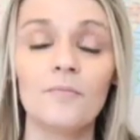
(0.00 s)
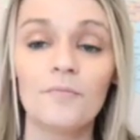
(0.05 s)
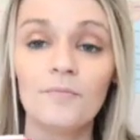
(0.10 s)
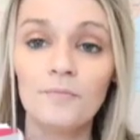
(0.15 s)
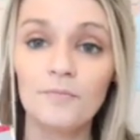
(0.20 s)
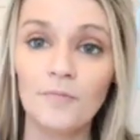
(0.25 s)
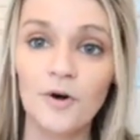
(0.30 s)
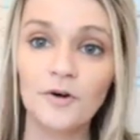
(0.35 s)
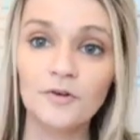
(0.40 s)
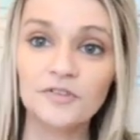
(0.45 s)

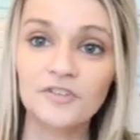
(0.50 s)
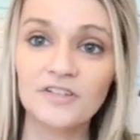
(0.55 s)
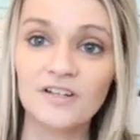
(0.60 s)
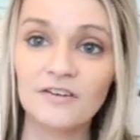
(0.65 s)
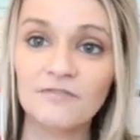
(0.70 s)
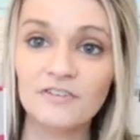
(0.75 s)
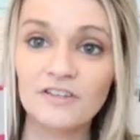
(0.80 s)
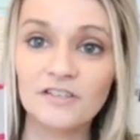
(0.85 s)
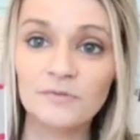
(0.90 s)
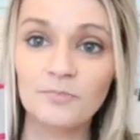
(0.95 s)
Most
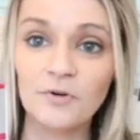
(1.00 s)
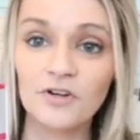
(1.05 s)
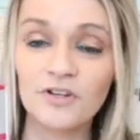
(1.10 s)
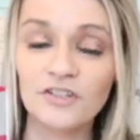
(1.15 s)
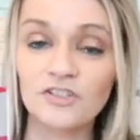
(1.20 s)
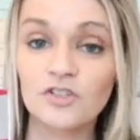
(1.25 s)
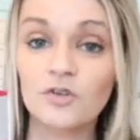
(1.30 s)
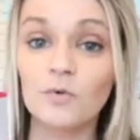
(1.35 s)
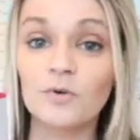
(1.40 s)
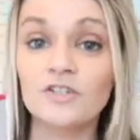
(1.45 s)
of this book
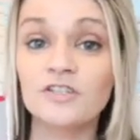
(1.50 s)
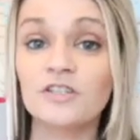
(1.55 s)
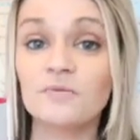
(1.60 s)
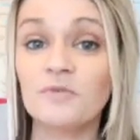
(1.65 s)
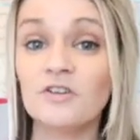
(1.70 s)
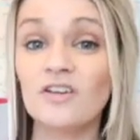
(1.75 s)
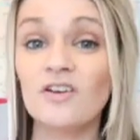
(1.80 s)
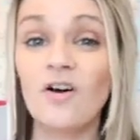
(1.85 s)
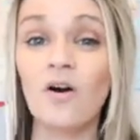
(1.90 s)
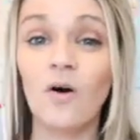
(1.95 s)
is going to
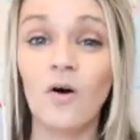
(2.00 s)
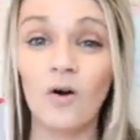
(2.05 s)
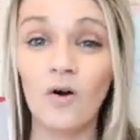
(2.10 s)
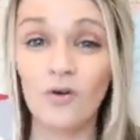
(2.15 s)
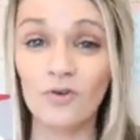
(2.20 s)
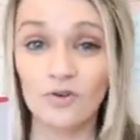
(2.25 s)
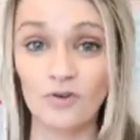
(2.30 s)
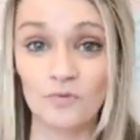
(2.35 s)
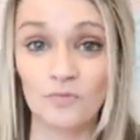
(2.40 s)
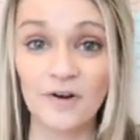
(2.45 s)
be
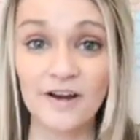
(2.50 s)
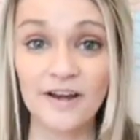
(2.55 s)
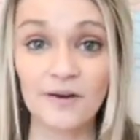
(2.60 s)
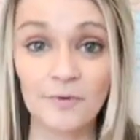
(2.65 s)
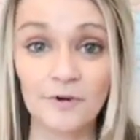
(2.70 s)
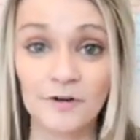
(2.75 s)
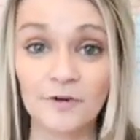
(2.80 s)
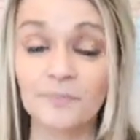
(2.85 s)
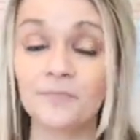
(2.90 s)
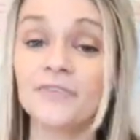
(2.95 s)
all
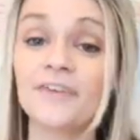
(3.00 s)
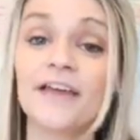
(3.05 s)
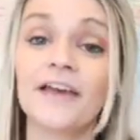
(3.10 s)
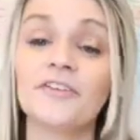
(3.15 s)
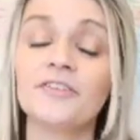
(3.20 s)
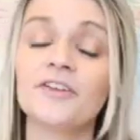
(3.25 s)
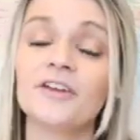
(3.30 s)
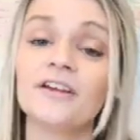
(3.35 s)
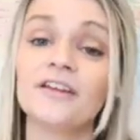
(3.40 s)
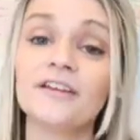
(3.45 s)
grammar,
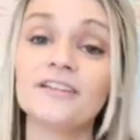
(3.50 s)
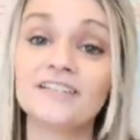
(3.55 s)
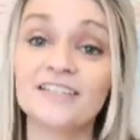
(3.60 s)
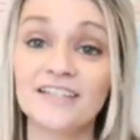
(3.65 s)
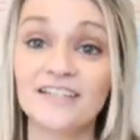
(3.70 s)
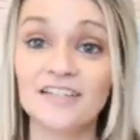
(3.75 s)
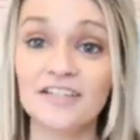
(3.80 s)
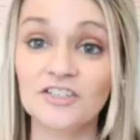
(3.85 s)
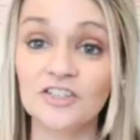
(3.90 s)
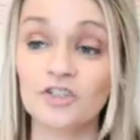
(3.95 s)
and they
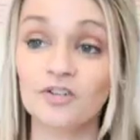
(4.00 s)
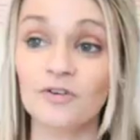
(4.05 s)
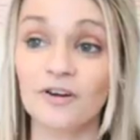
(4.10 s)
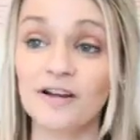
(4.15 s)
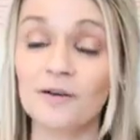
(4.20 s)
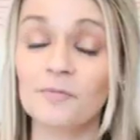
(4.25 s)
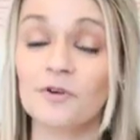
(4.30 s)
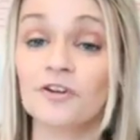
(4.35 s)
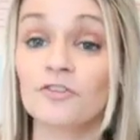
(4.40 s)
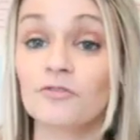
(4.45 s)
teach
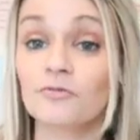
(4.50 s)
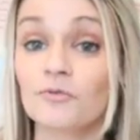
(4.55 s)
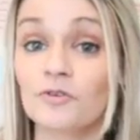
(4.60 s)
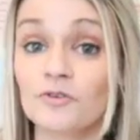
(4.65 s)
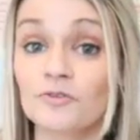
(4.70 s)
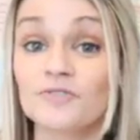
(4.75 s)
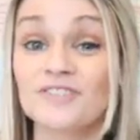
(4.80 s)
grammar through